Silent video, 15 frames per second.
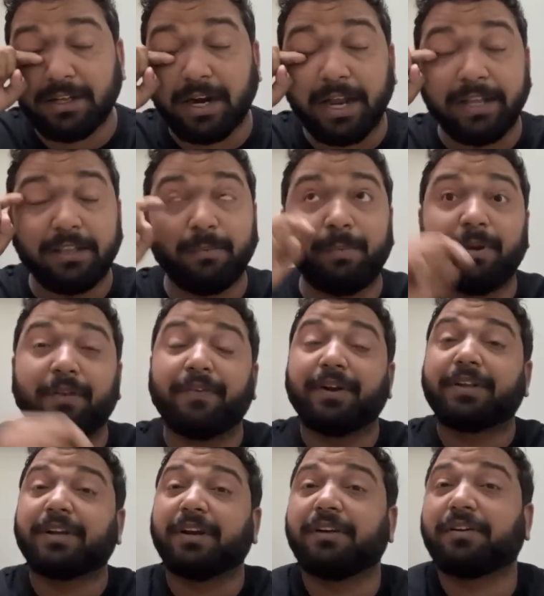Cry the
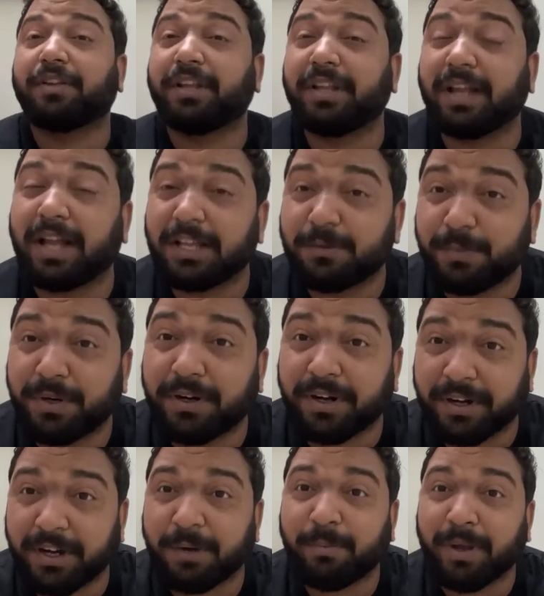Beloved Country has been
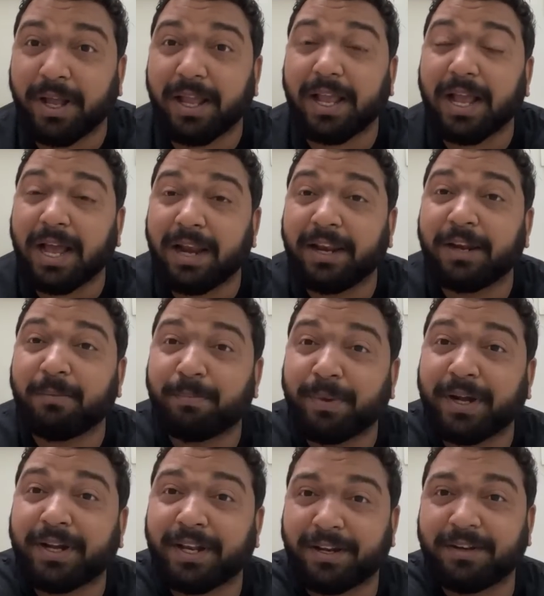written by Alan
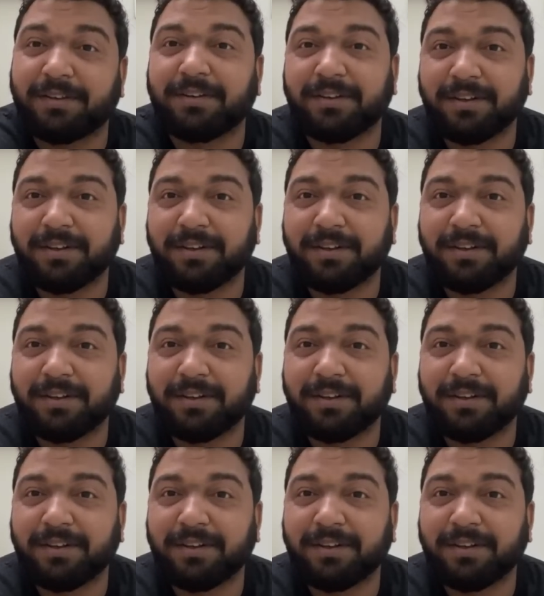Paton.